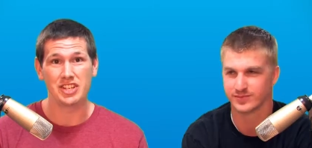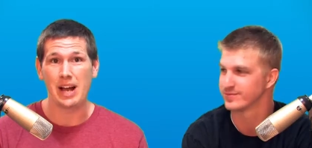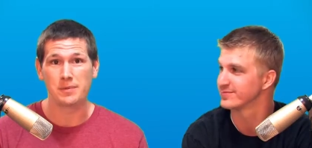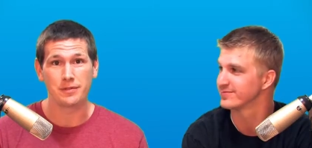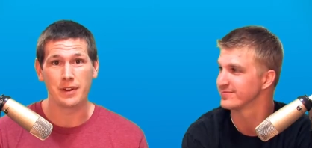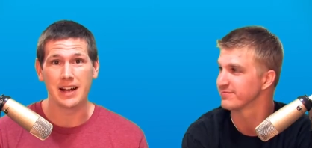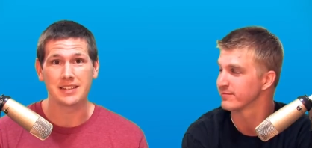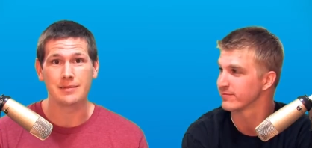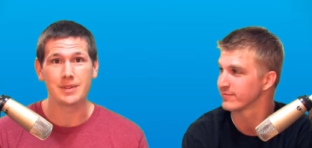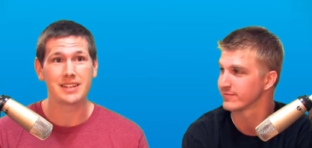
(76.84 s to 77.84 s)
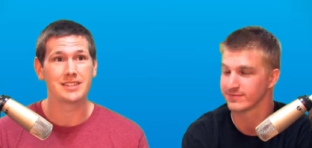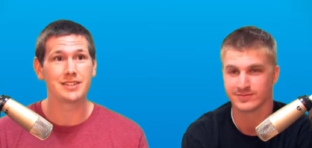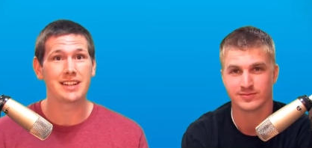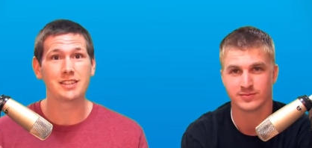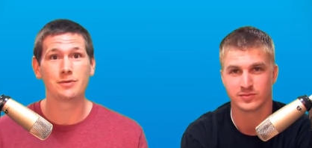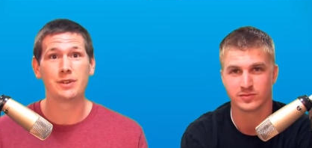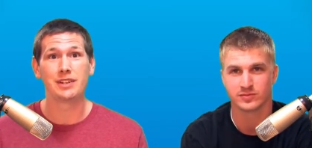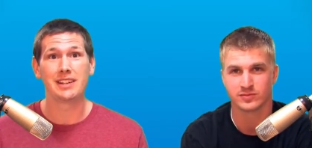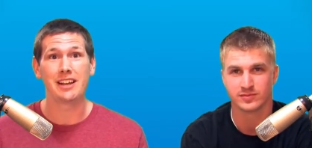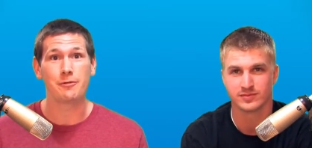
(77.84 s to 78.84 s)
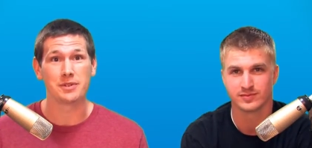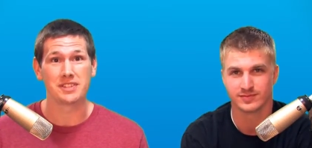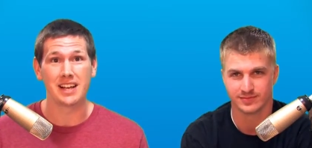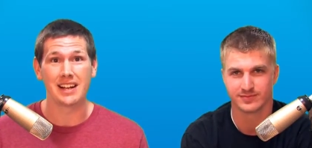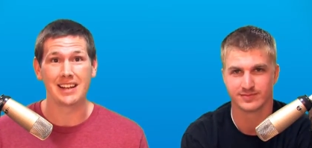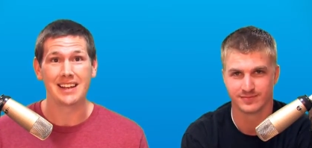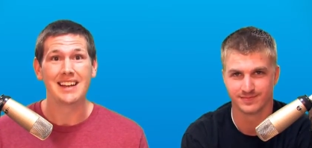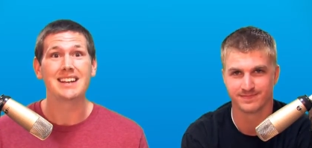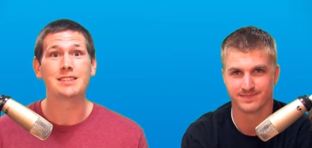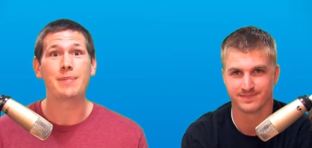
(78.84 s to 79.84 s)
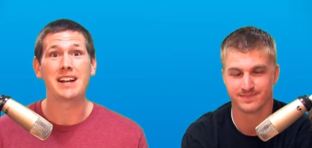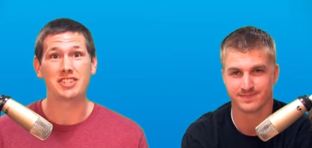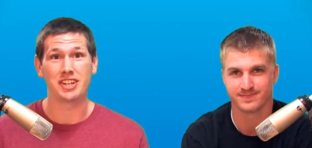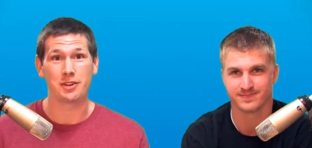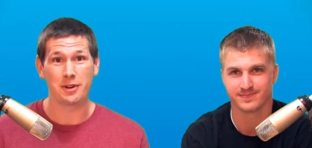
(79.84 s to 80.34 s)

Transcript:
Speaker 1: chops for acting because look at his real life persona. He's batshit